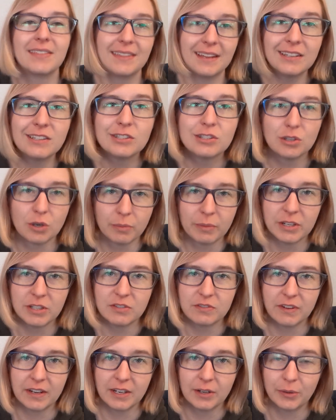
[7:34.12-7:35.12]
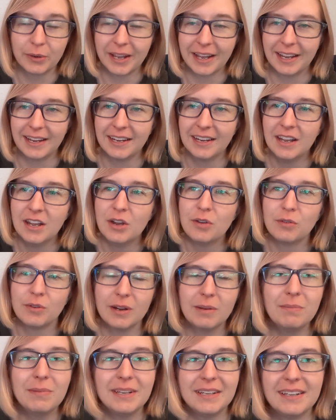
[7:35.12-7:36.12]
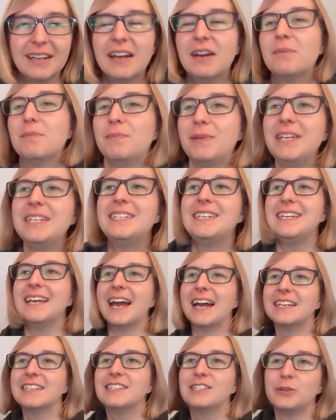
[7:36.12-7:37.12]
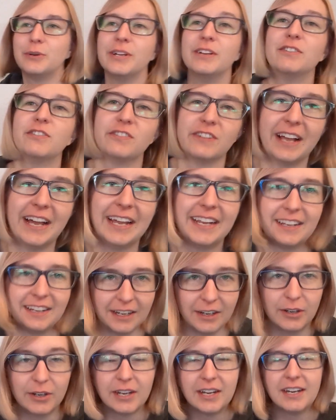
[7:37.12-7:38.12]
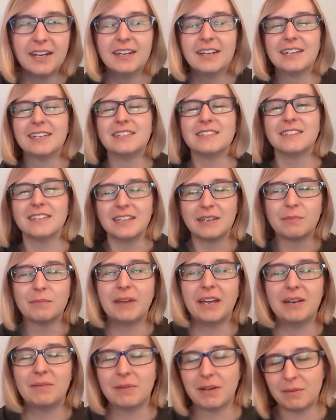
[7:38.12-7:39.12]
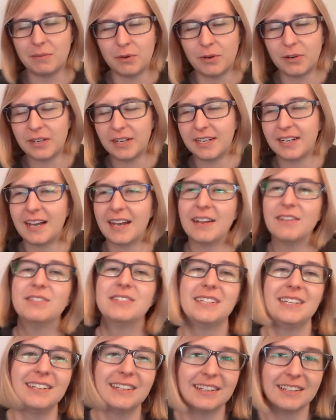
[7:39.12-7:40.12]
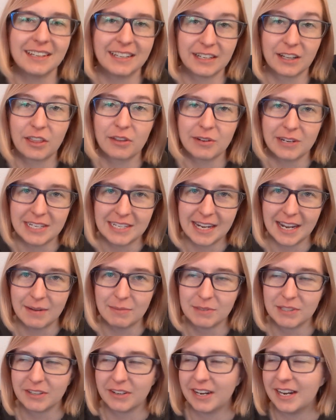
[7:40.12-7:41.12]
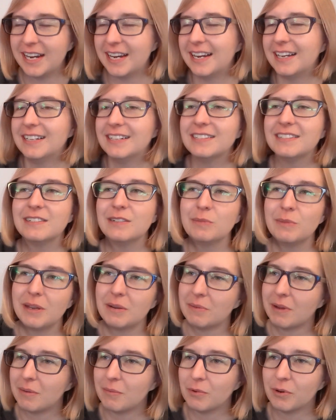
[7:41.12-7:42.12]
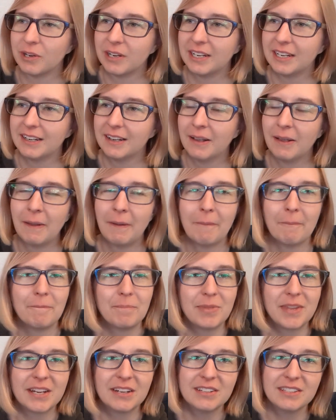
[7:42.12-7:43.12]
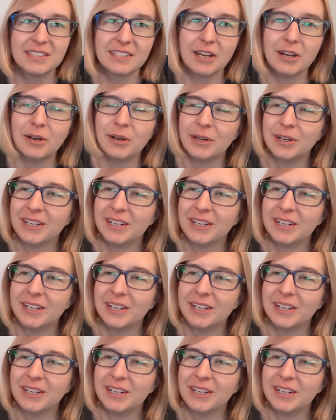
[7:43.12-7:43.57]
That's so much fun, okay? Run B BTS doing flying yoga has like made my morning. I've seen it like three times, all right? And it's still made my morning. They're so,